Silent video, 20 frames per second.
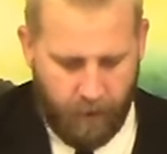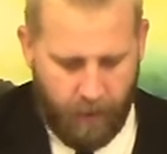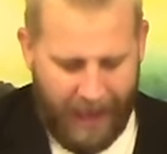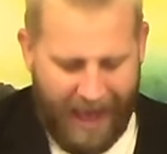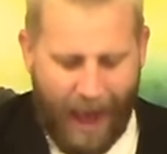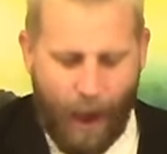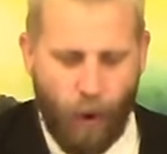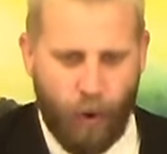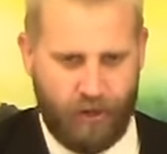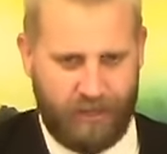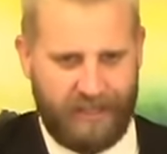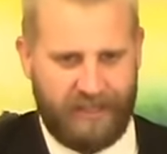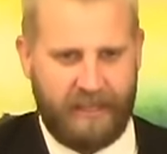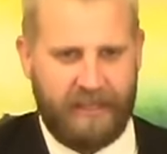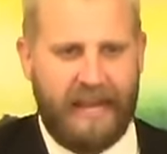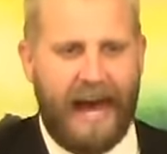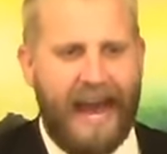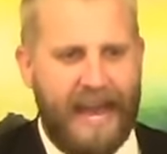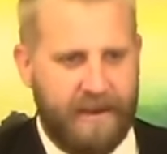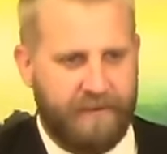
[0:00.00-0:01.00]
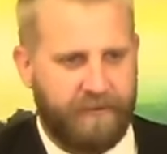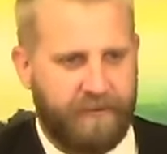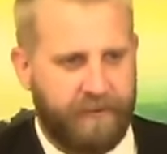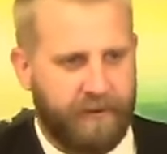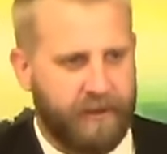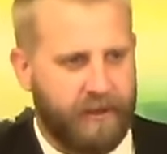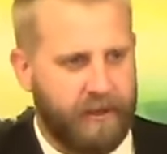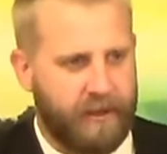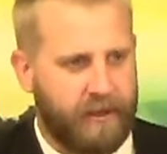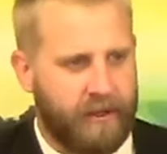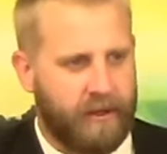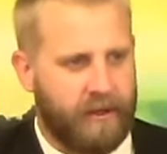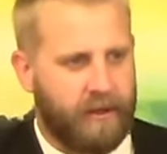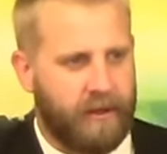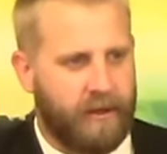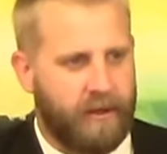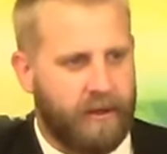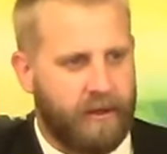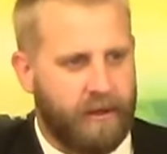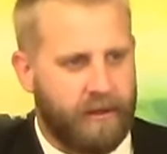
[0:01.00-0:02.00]
our life
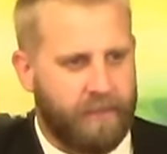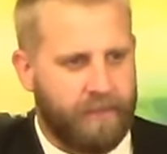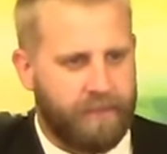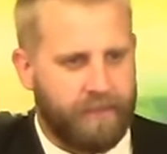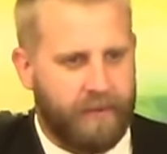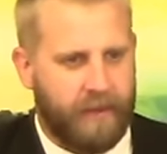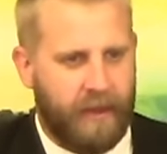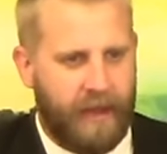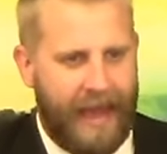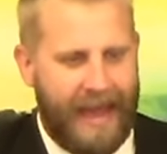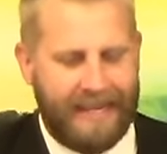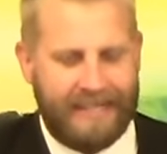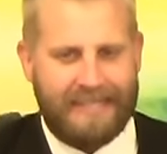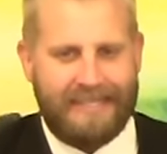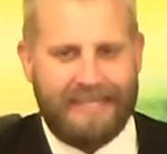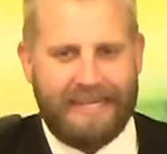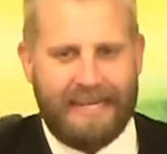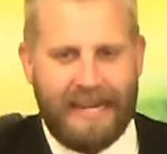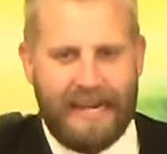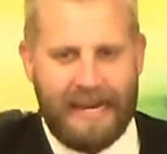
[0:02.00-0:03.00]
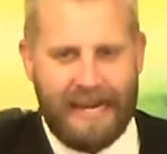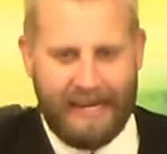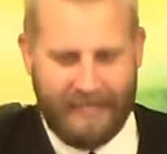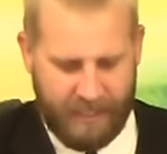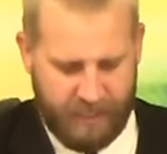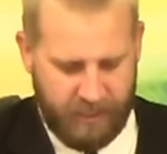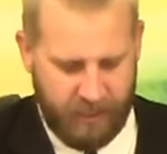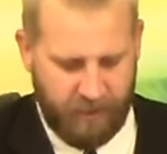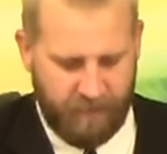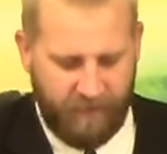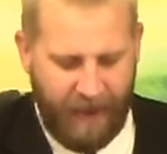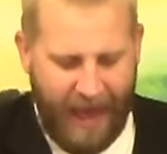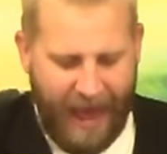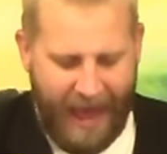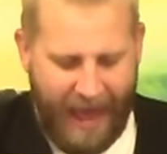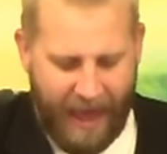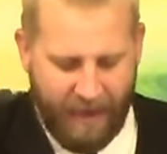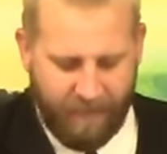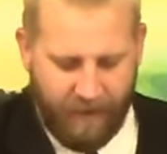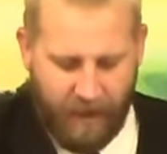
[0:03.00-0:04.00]
as needing to
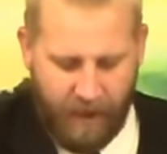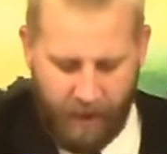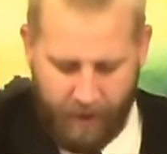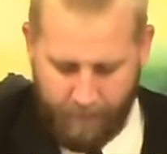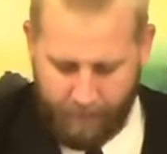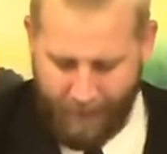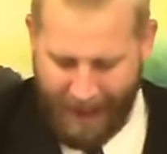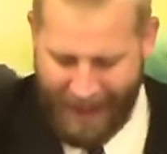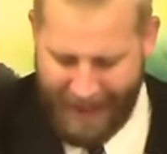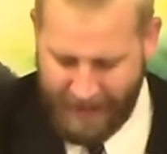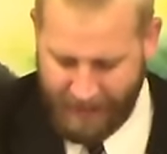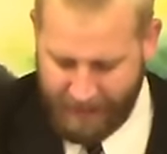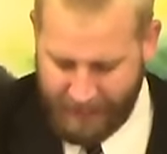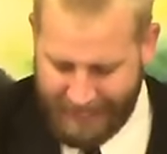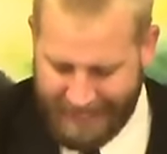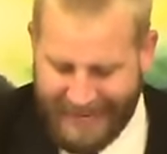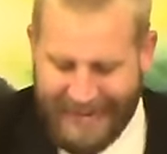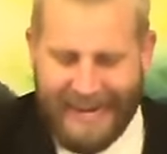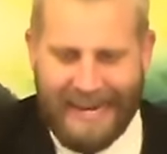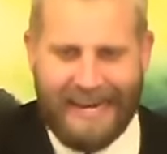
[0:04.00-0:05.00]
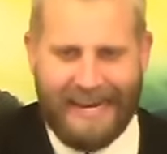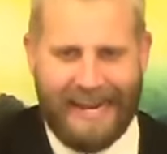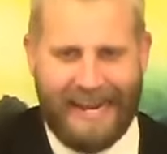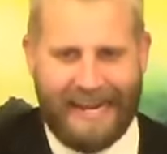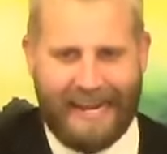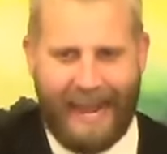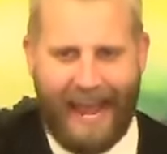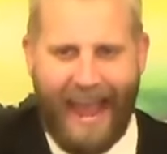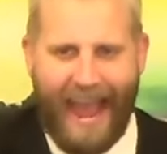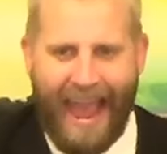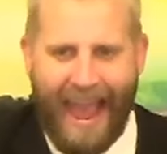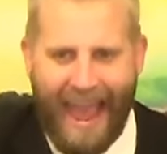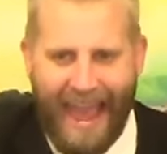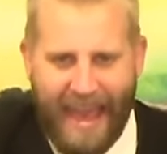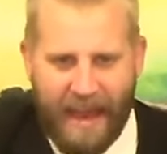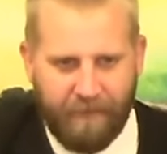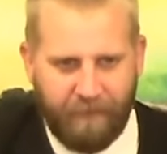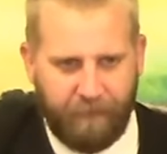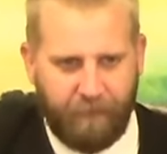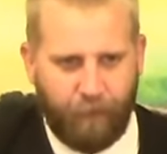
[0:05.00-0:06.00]
survive by needing
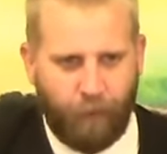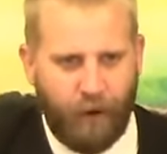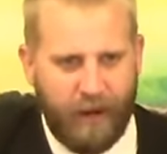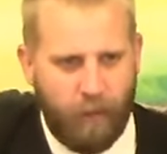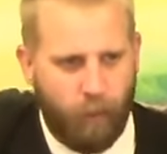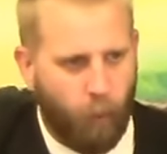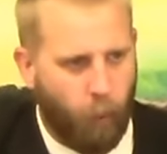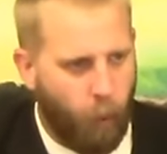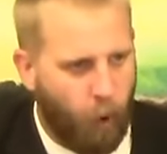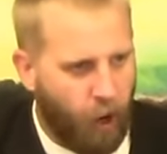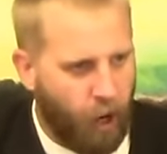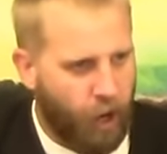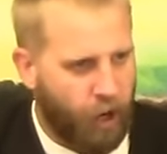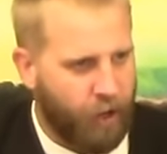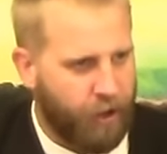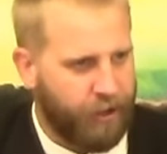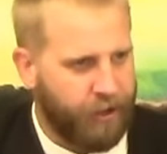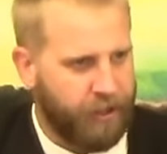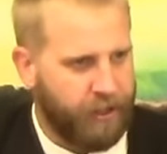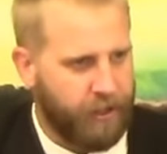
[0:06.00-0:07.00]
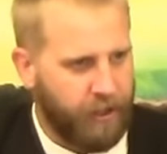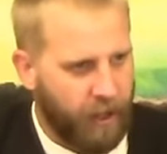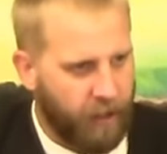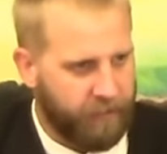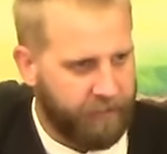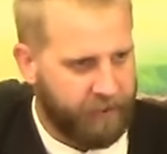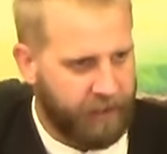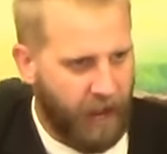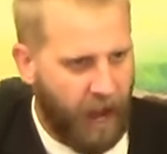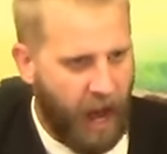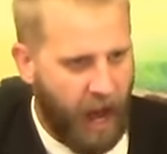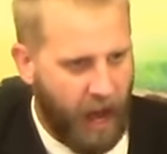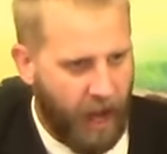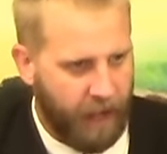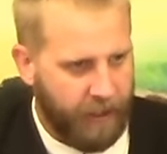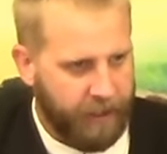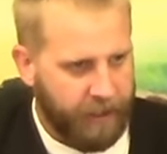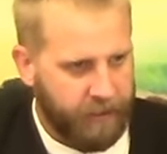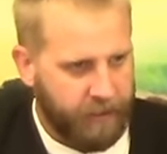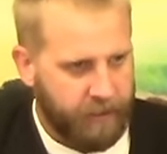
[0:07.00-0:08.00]
every word of
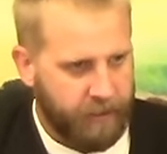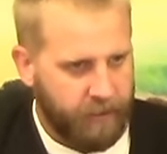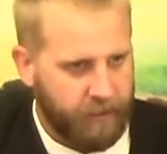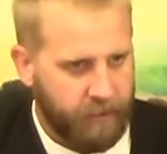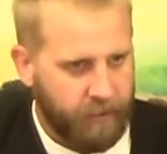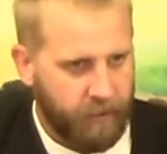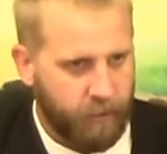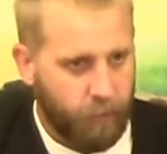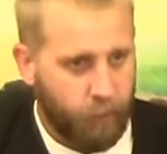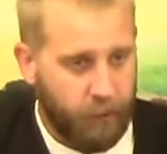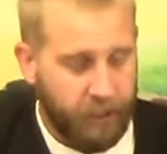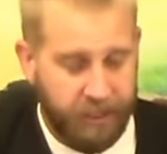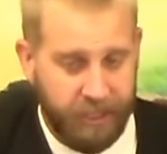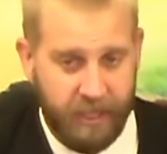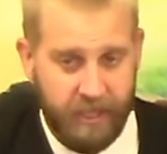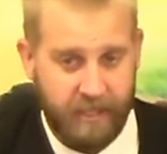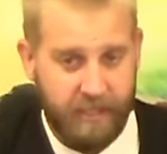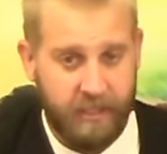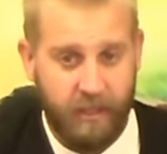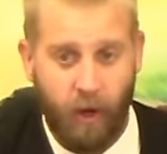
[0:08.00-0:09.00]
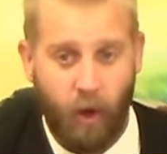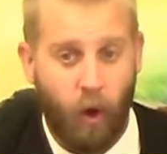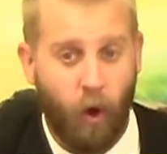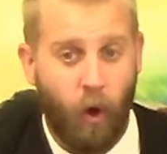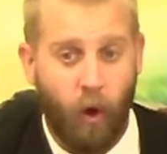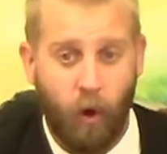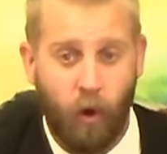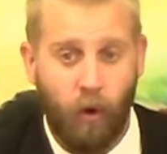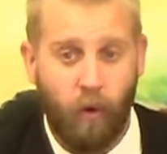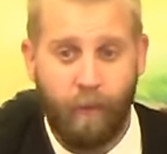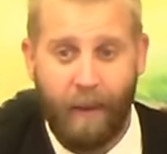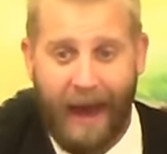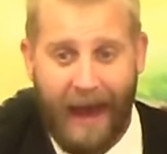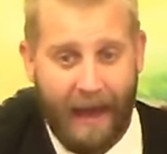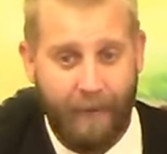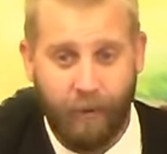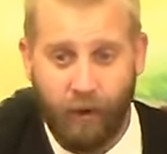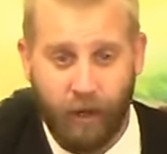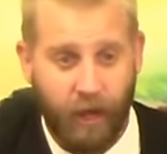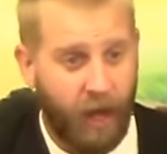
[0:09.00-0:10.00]
God, which is the whole
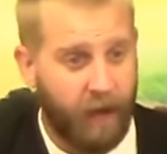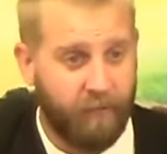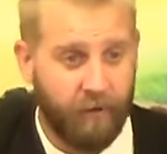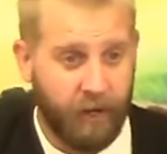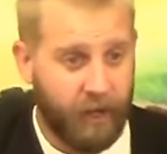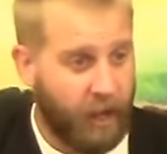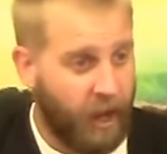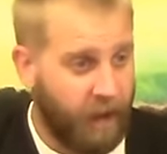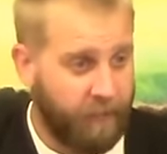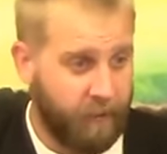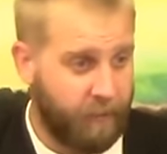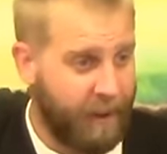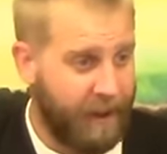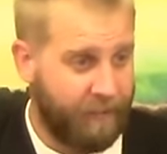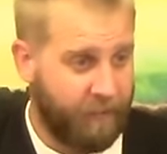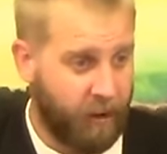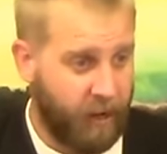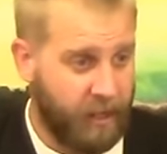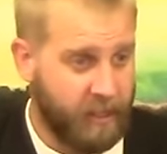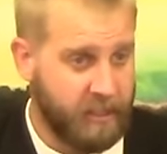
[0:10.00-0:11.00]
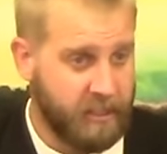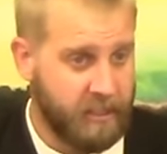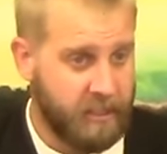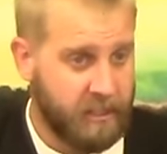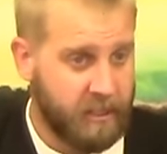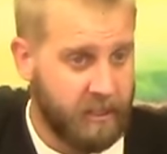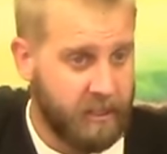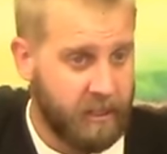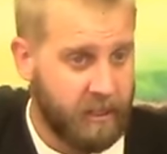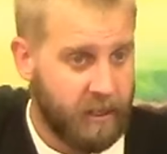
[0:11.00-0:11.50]
Bible cover to cover, my friends.